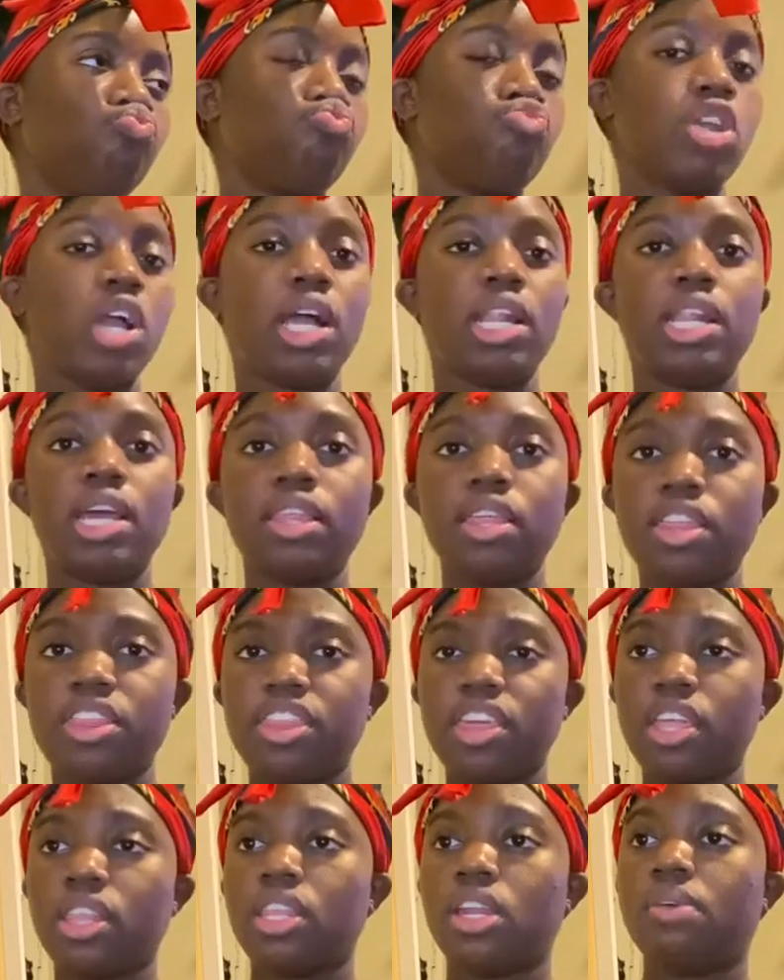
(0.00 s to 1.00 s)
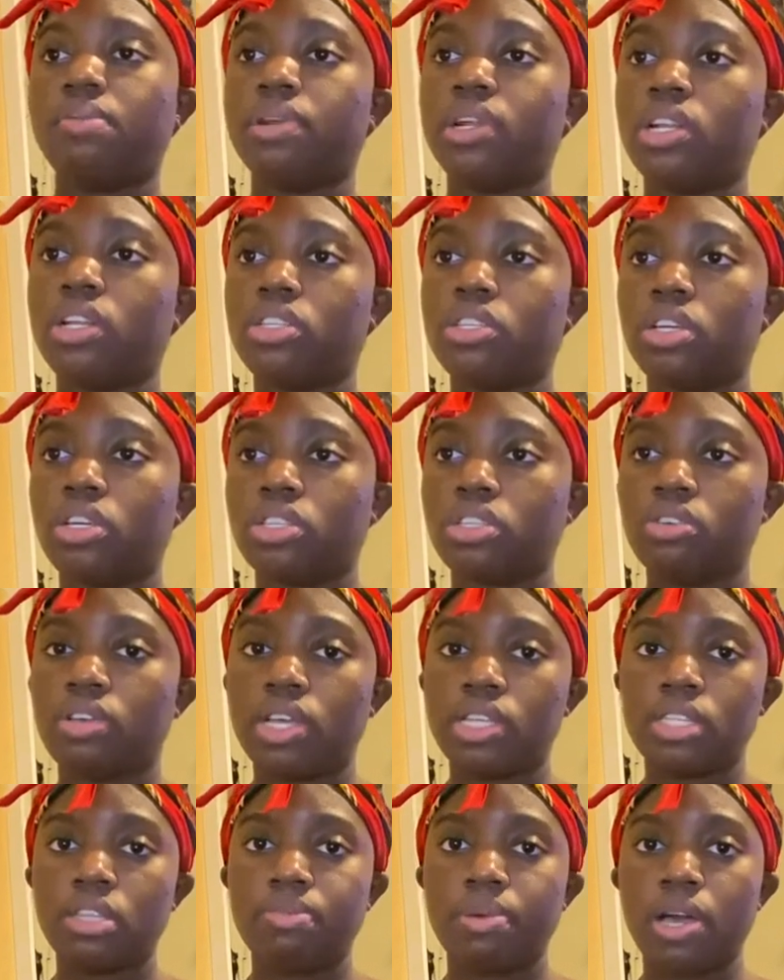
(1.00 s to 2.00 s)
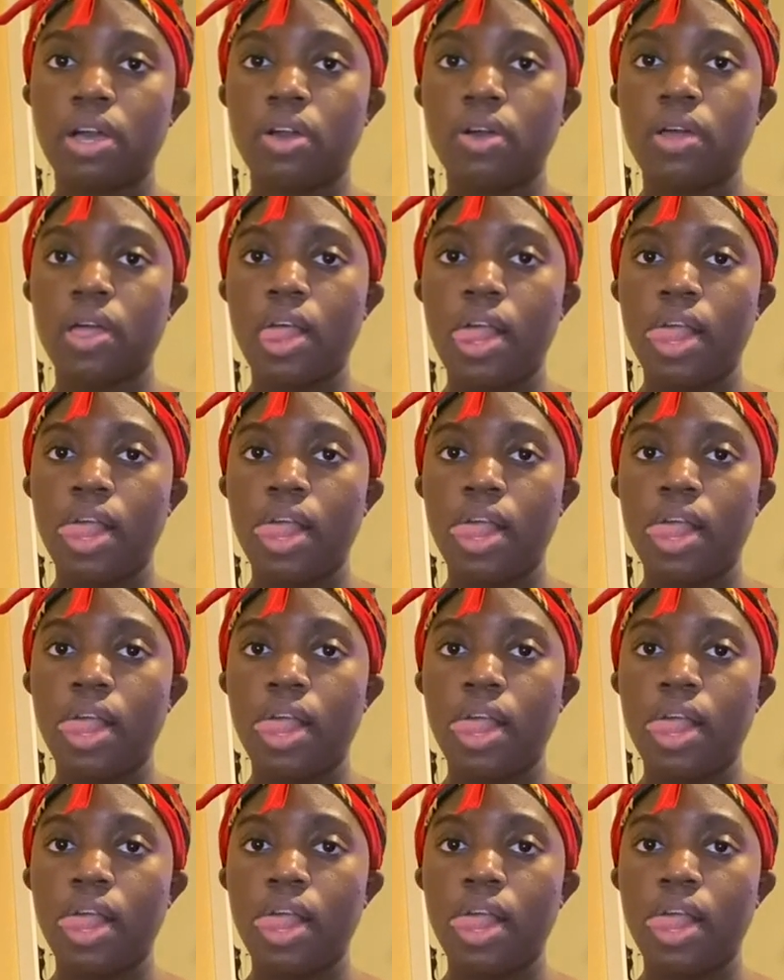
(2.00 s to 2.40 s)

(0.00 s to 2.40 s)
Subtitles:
another thing that I wanted to talk to you guys about,